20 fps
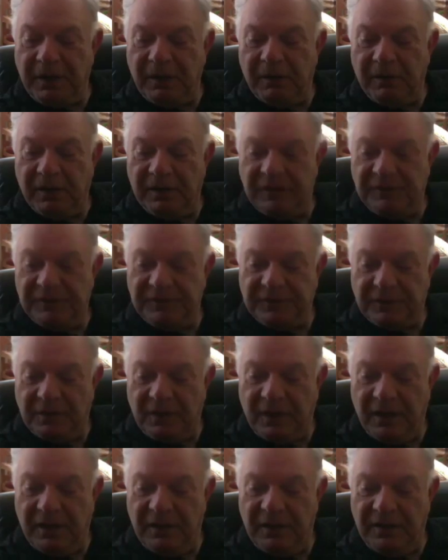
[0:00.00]
Marys,
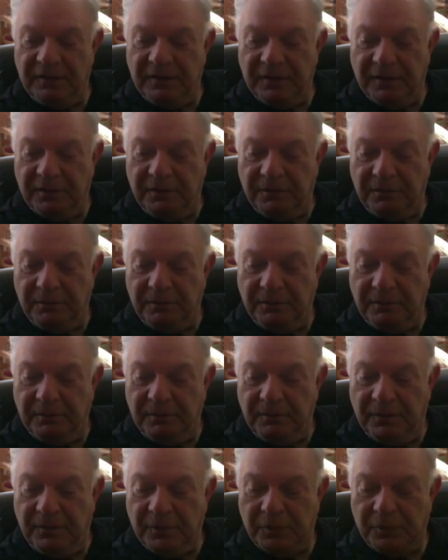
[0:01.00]
uh, it, the
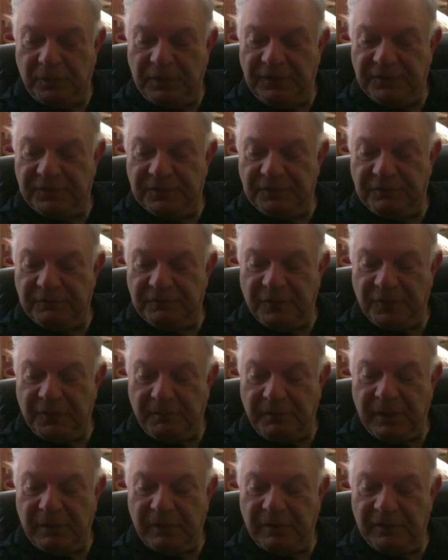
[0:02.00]
the reason for the
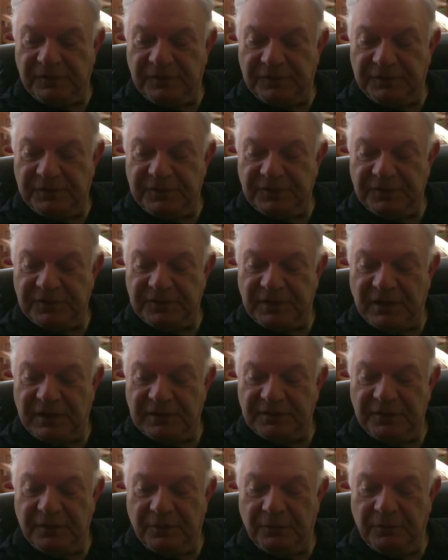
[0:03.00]
Marys is just
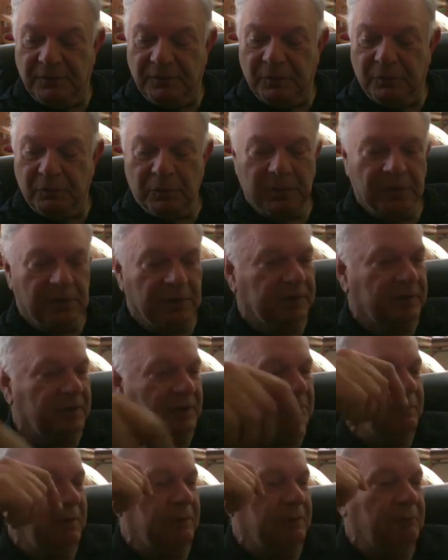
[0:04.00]
that the the word
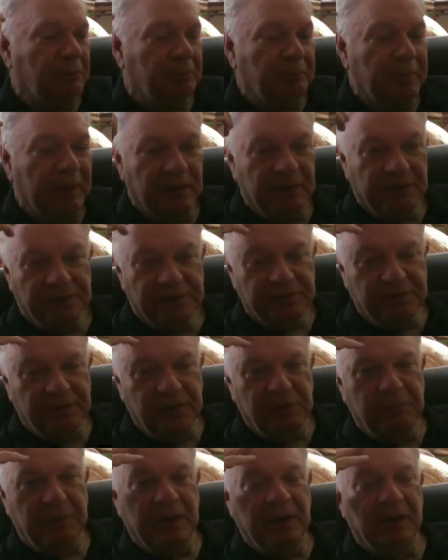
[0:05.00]
can mean rebellious
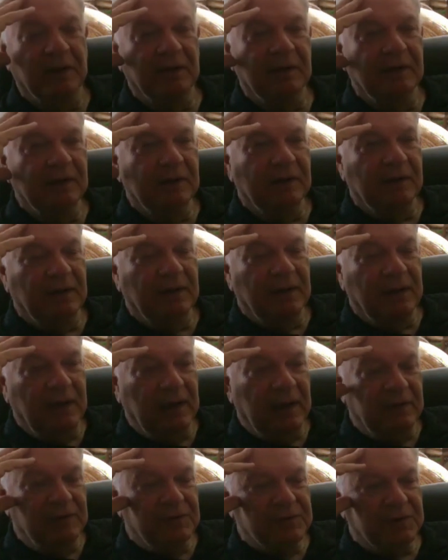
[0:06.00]
female,
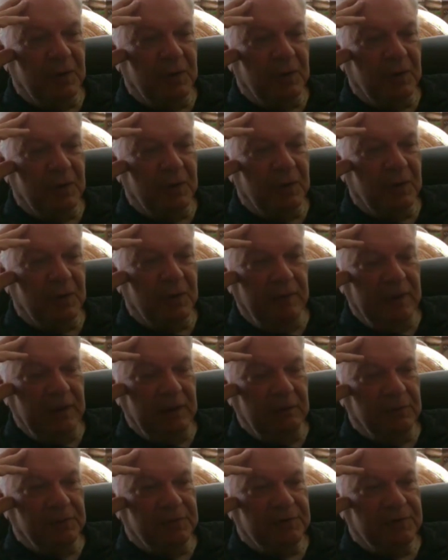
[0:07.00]
and so he
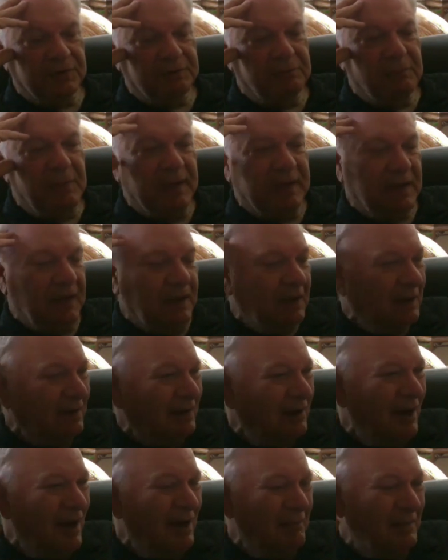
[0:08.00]
was just making a
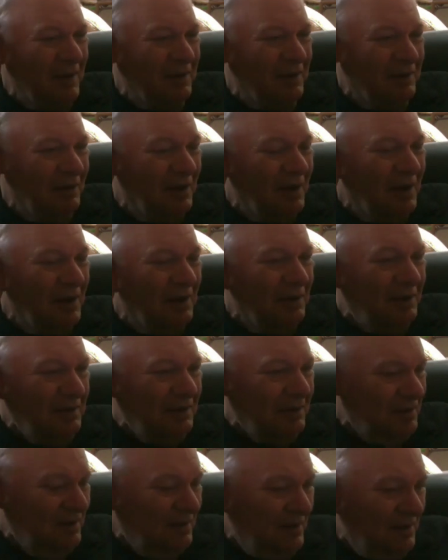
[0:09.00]
comment on
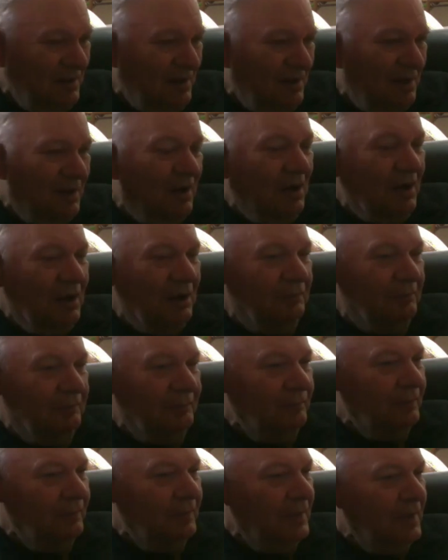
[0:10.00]

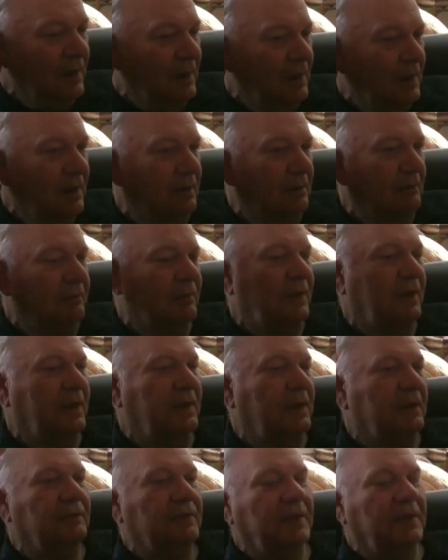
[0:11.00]
um,
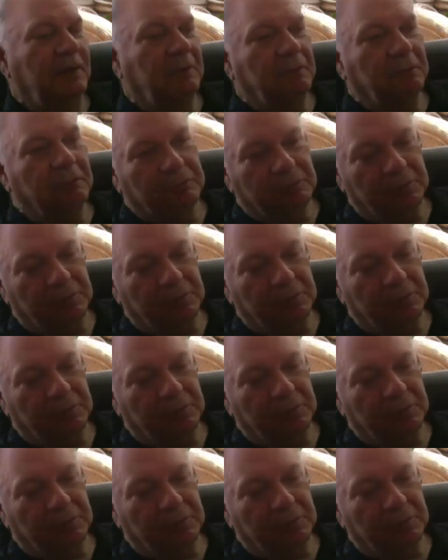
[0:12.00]
the the